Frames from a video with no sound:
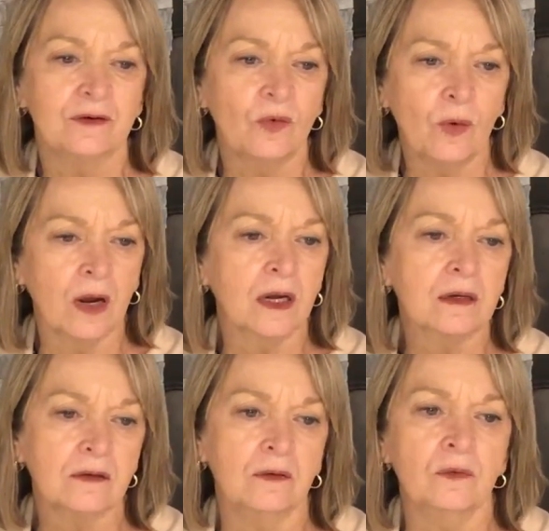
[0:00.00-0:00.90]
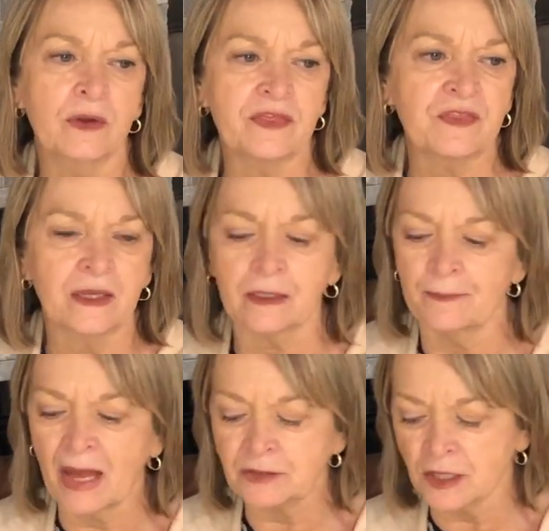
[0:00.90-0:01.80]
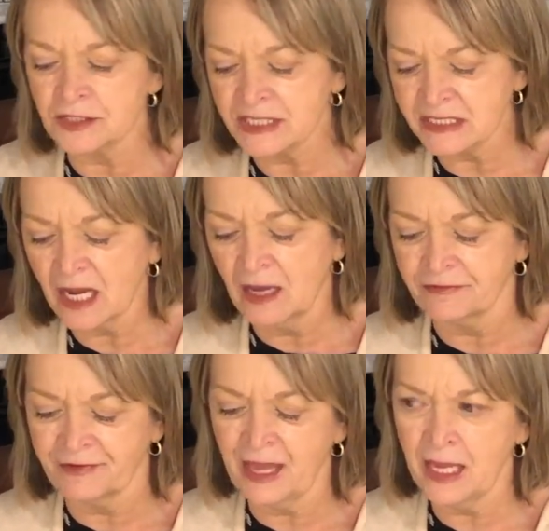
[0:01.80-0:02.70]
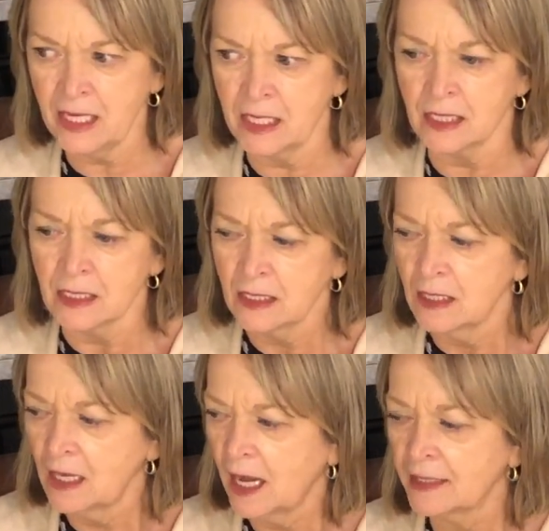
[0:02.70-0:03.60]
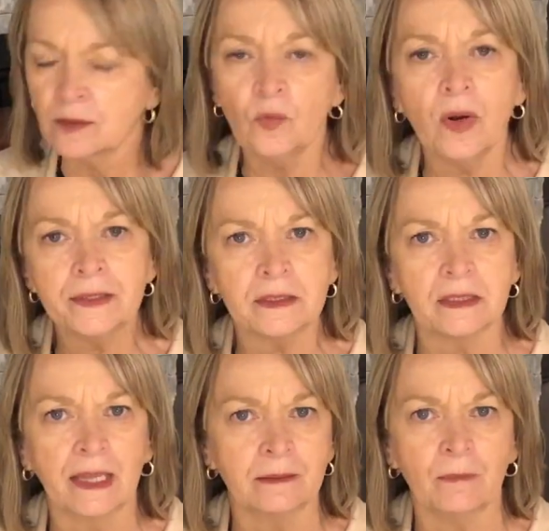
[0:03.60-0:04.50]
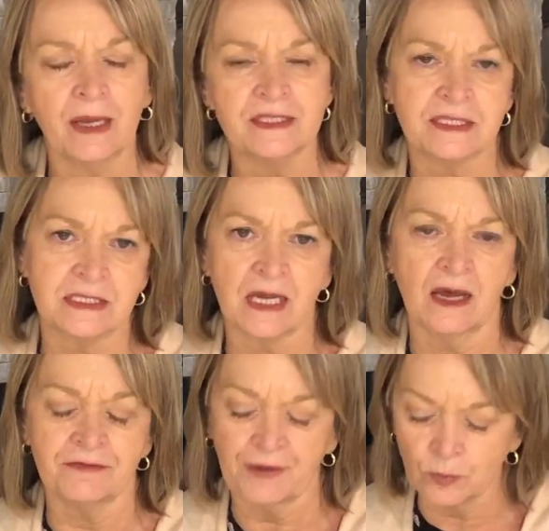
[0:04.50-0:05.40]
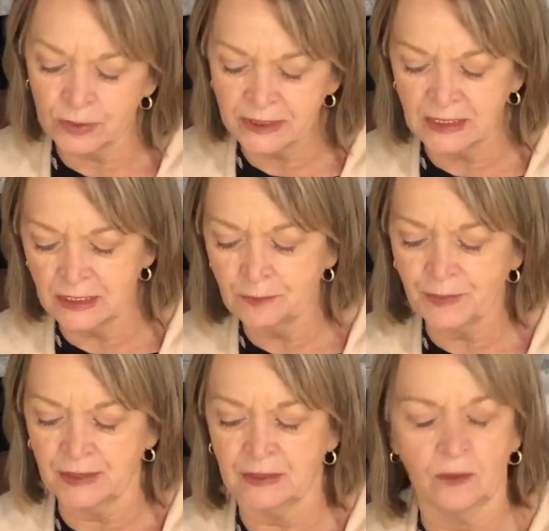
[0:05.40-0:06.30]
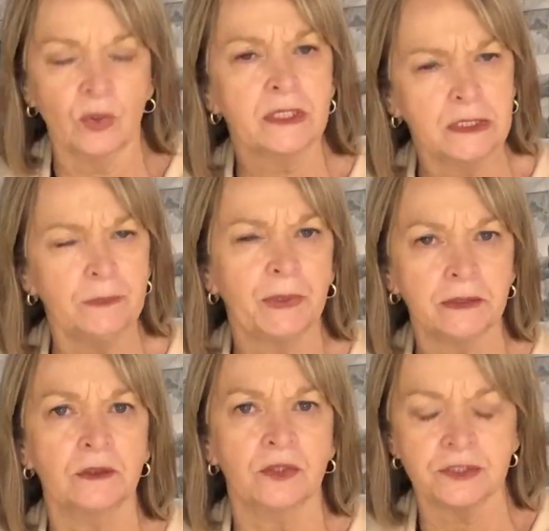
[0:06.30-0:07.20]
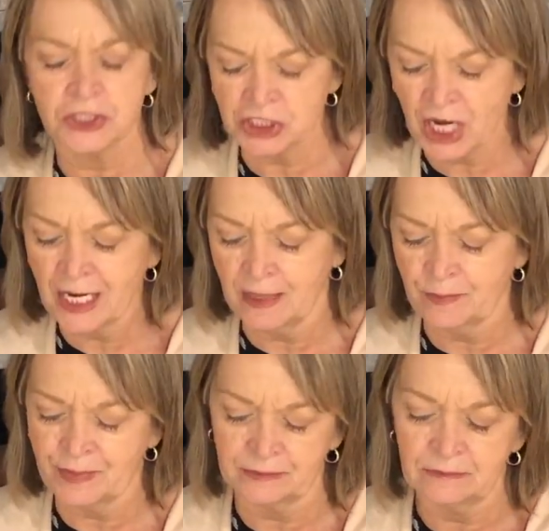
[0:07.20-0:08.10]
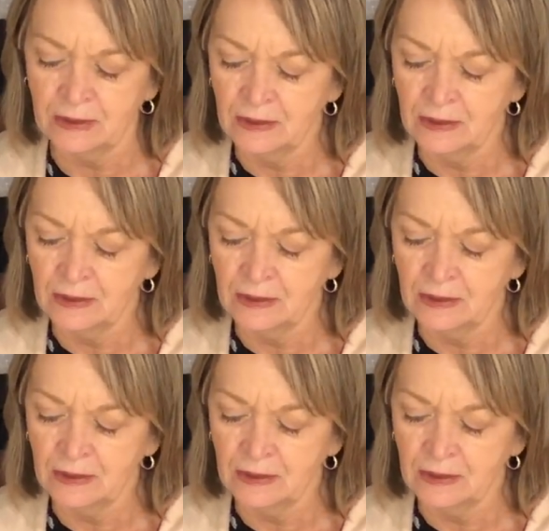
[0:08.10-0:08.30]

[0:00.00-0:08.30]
Or we think about our stuff. Hey, I don't want to lend my stuff. I want to keep it, and I want to keep it in good shape. And